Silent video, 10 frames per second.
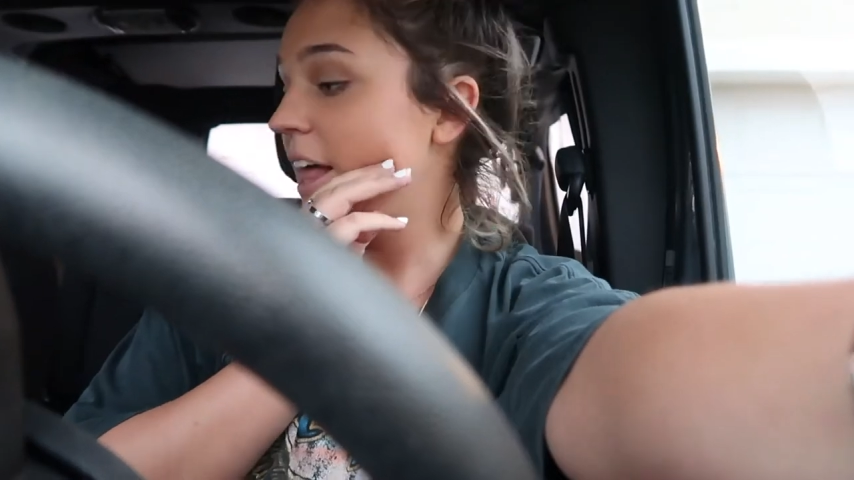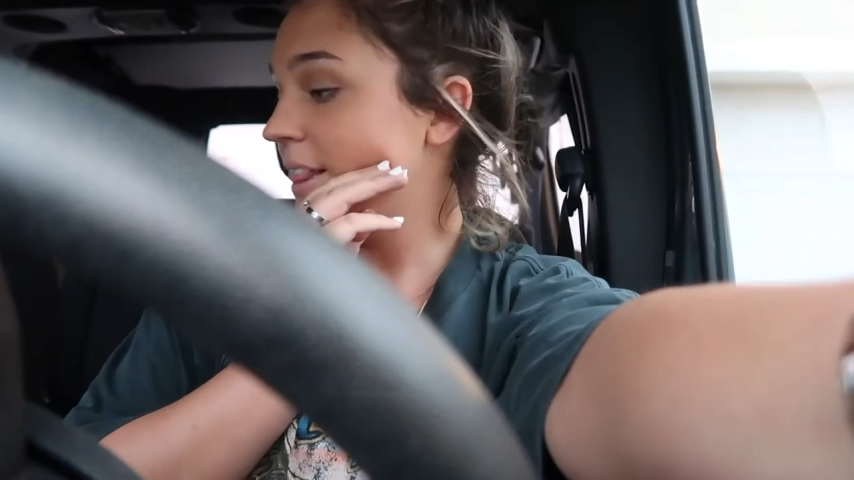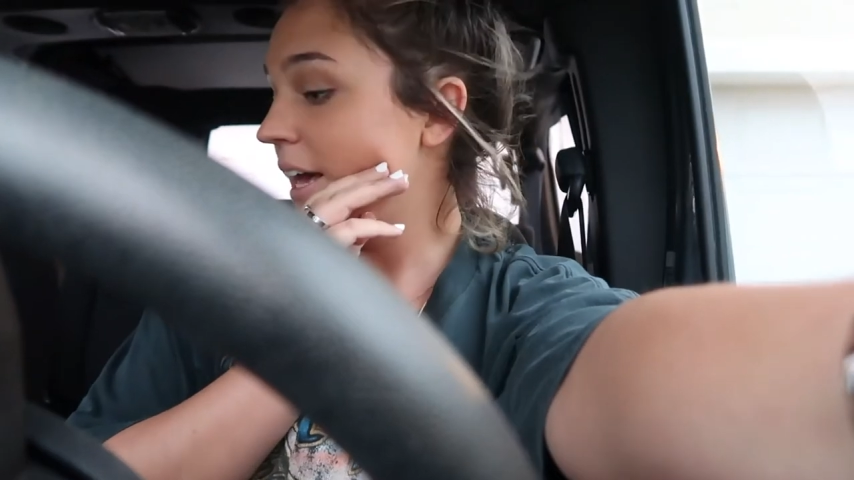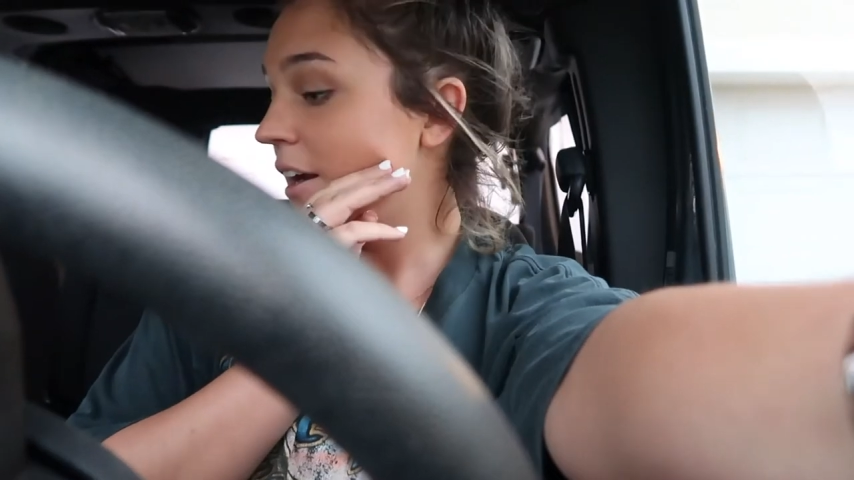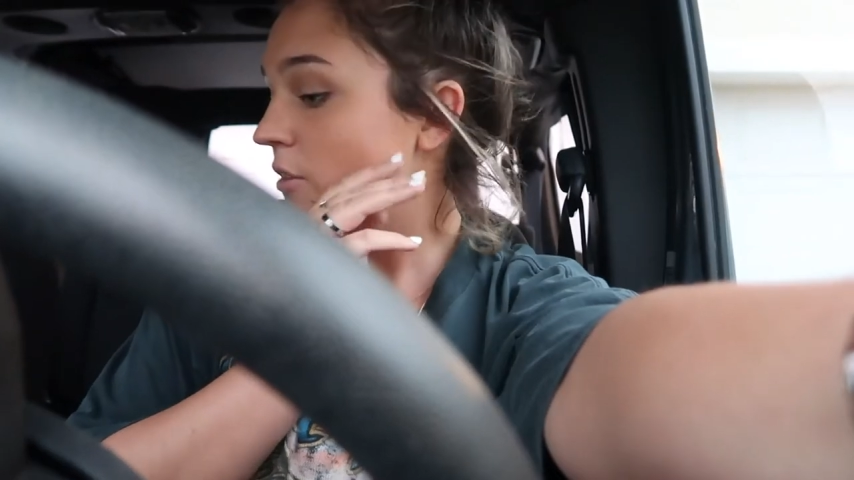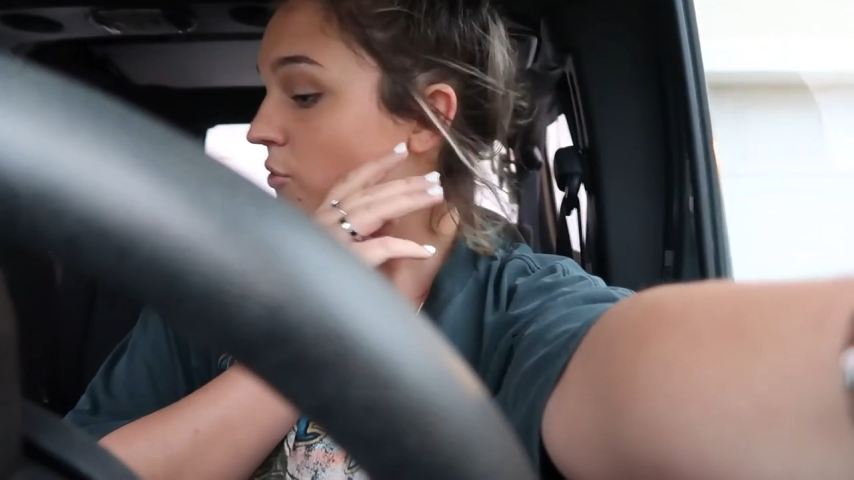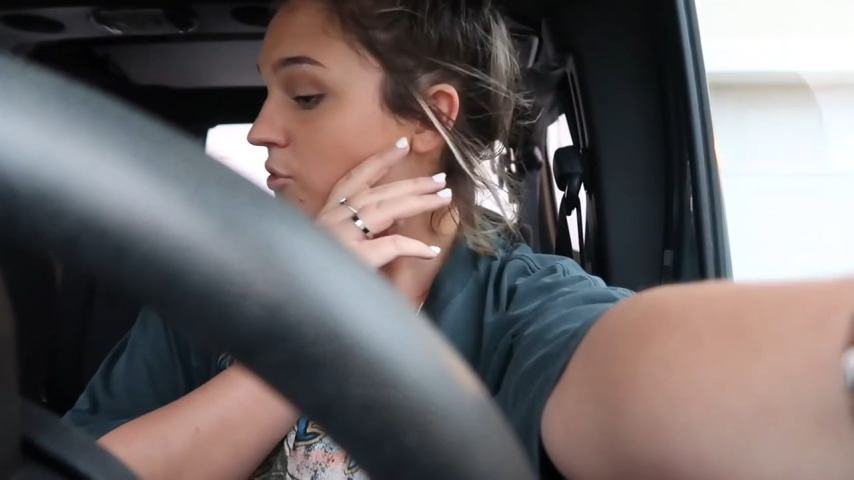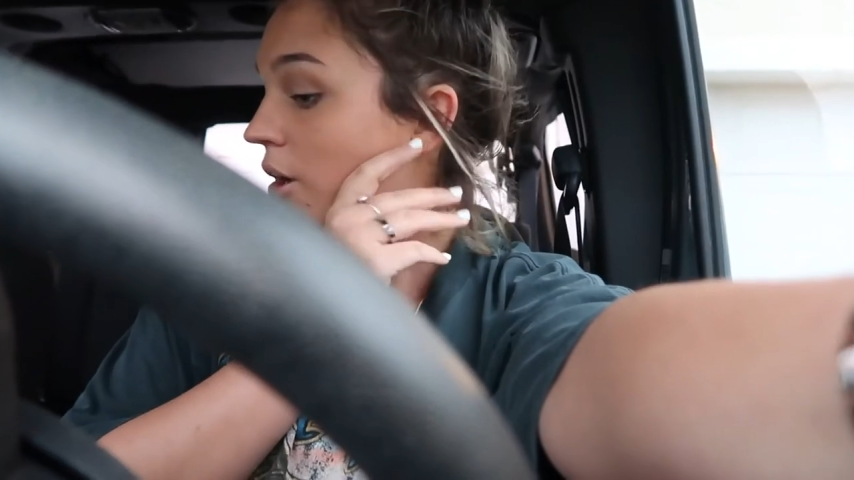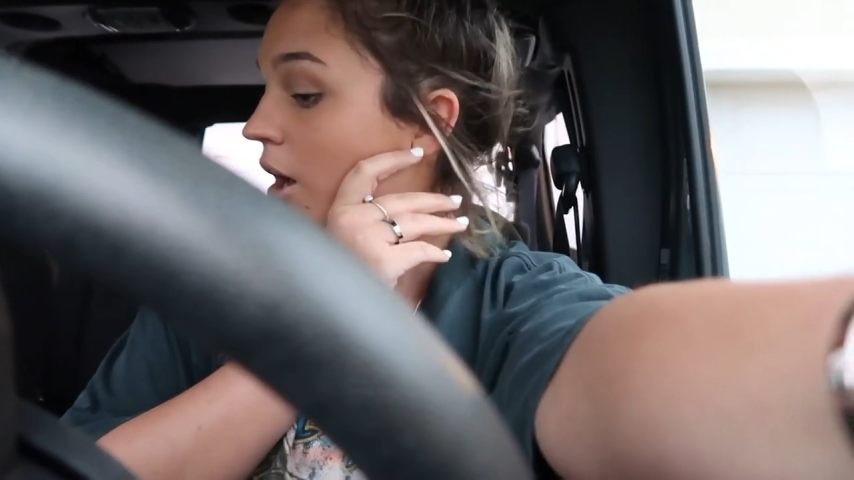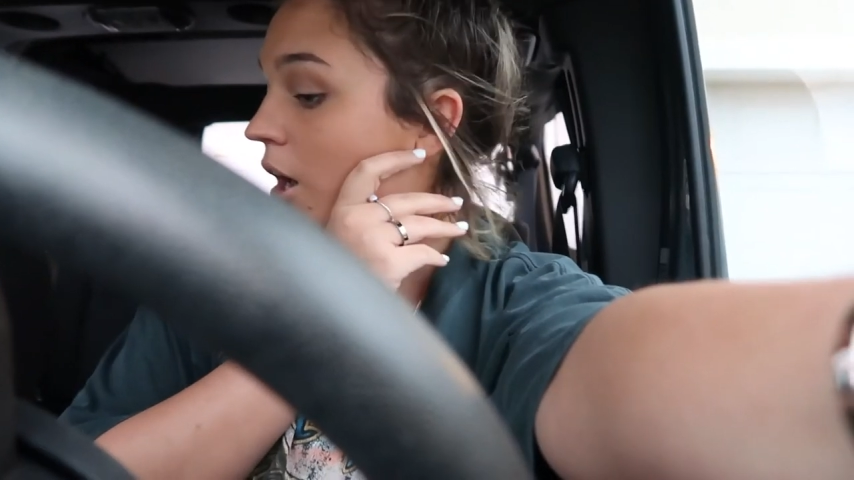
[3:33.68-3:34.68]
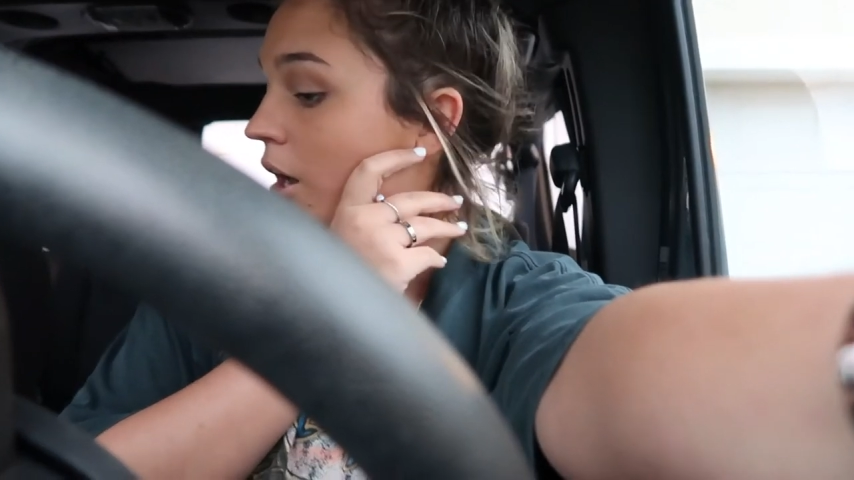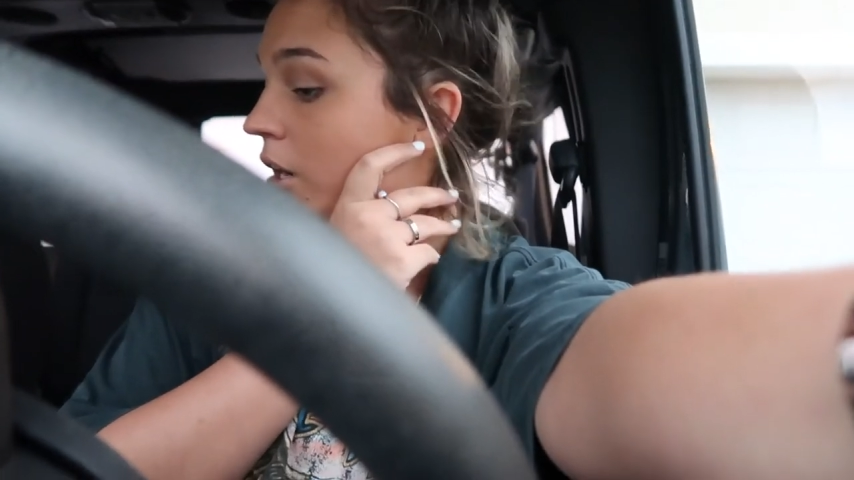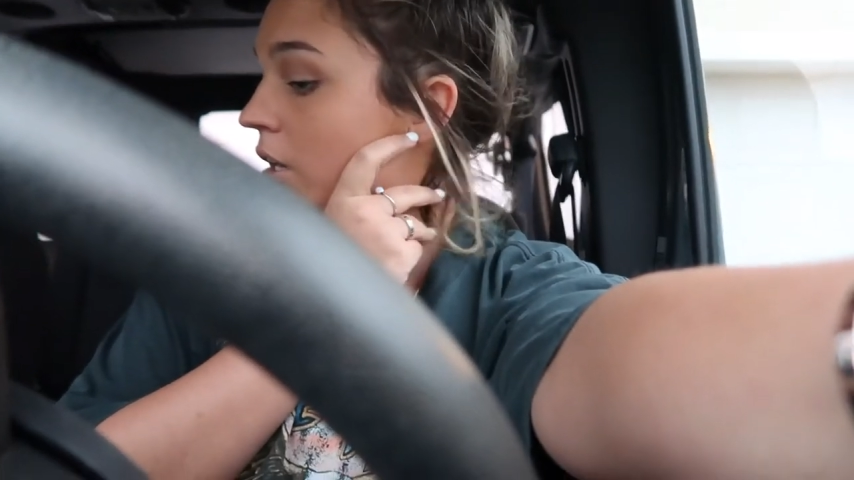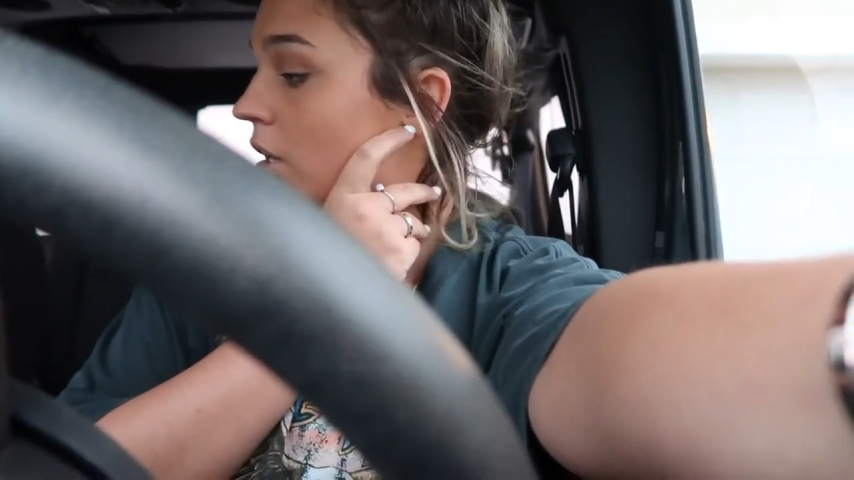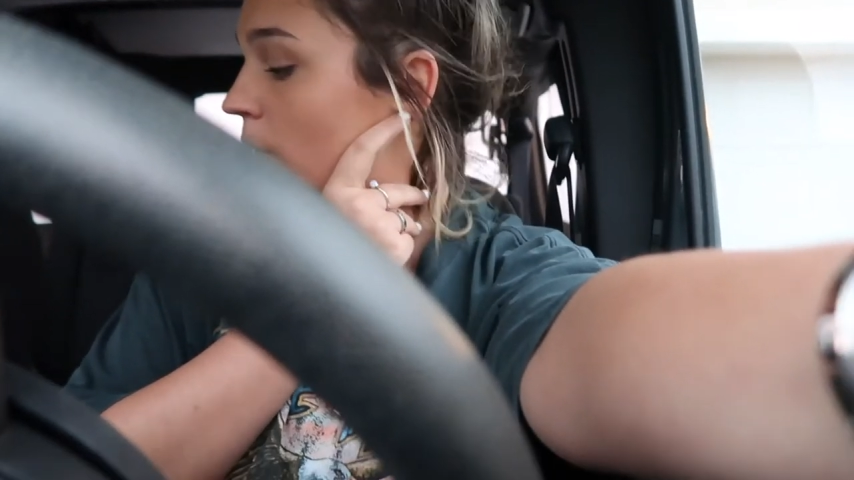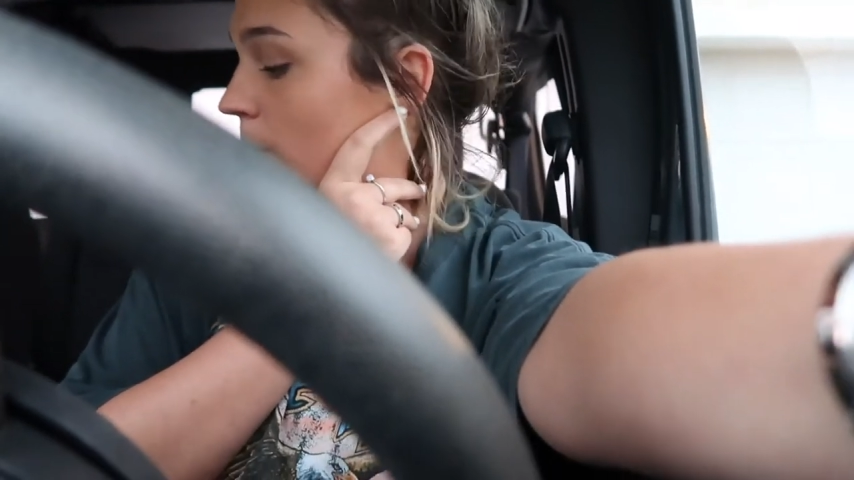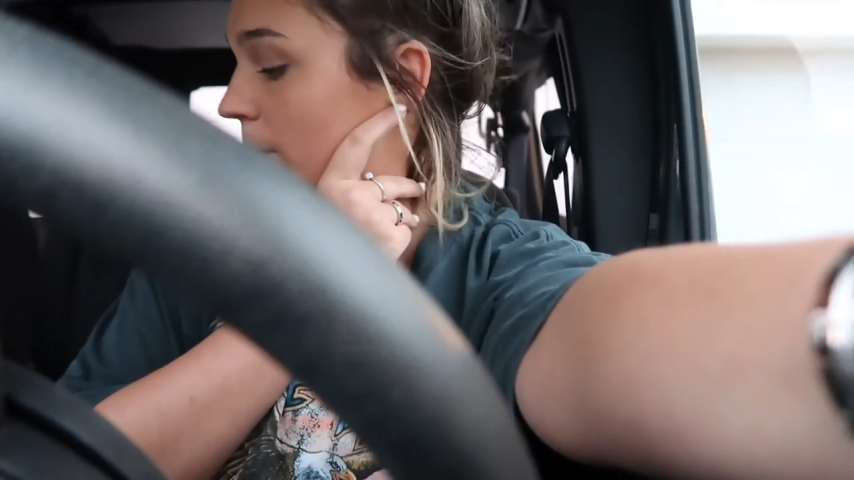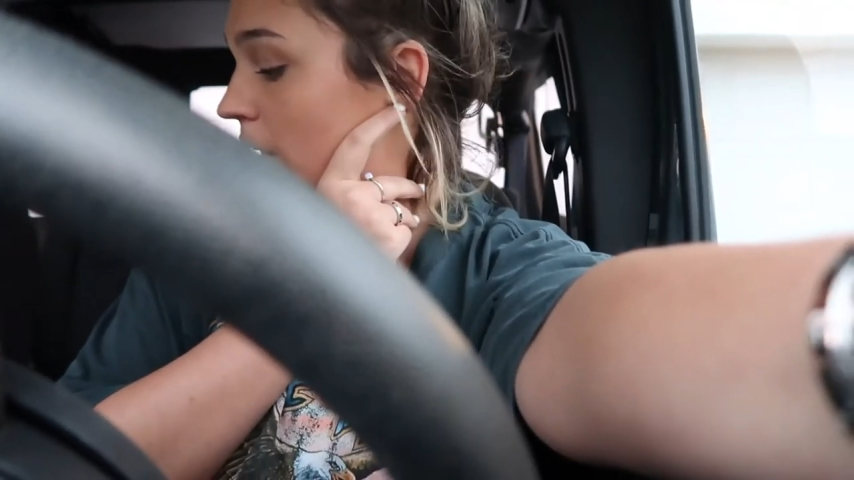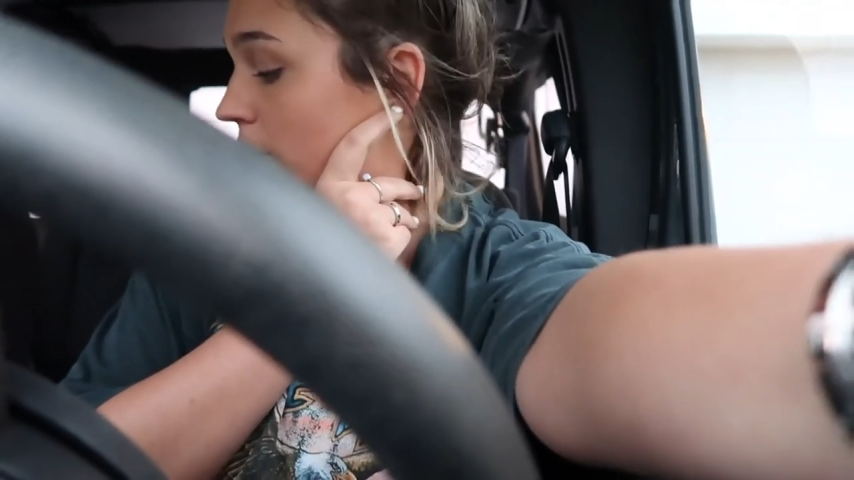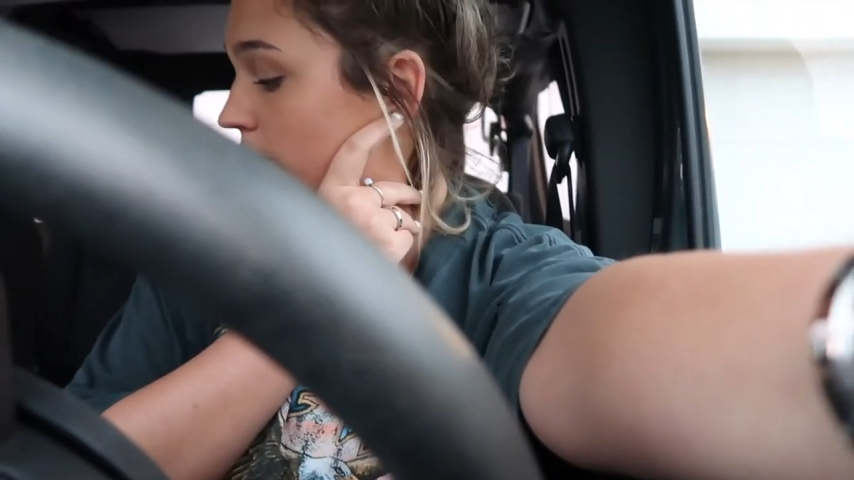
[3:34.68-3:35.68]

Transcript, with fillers: and then I'll vlog when we get our